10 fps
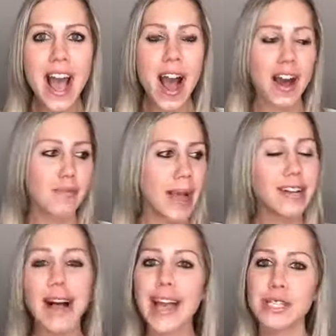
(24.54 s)
of my
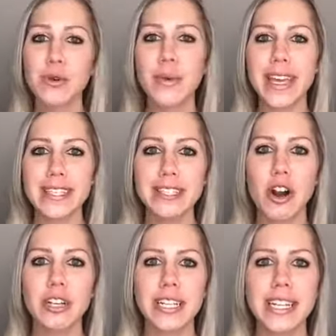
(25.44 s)
clients when we get
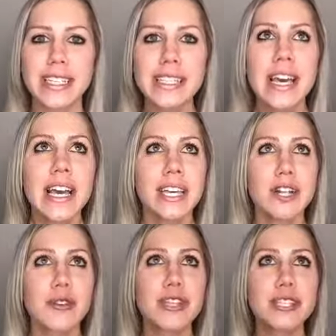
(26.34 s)
started is,
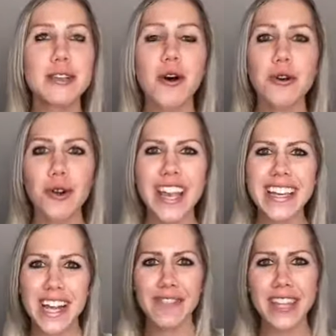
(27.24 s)
this is all great and
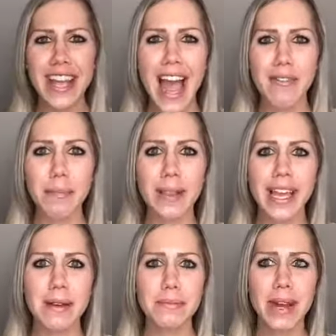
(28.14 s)
I feel like I have a
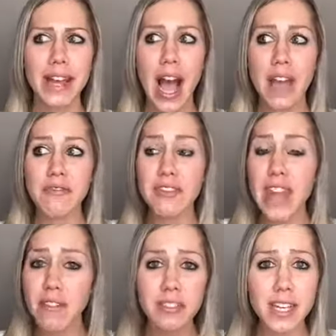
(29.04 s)
plan, but I've
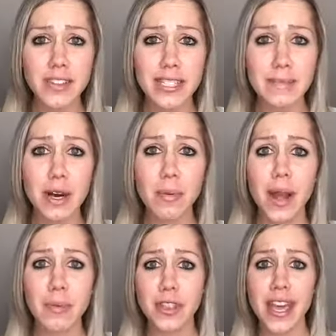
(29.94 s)
never done this meal
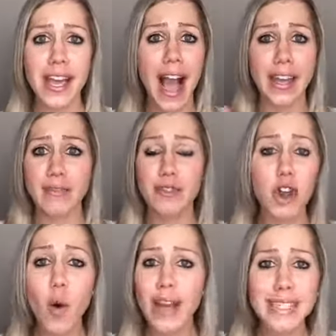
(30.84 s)
prep thing. I have
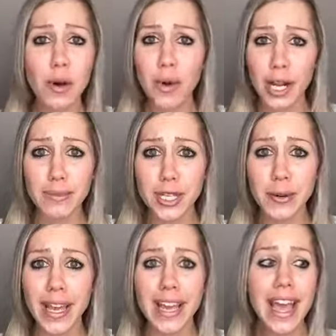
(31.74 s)
no idea what I'm doing.
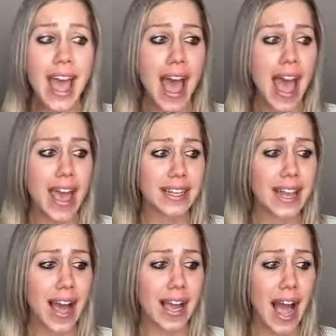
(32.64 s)
And
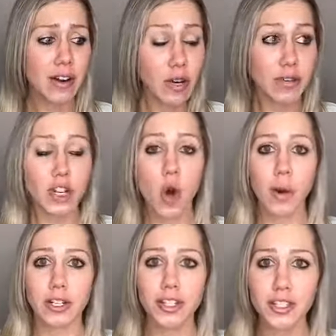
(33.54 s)
I don't even know where
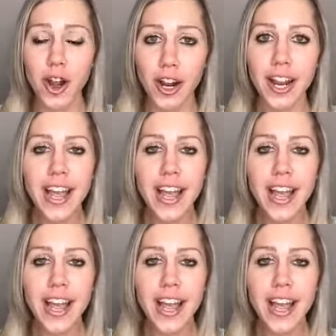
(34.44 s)
to start.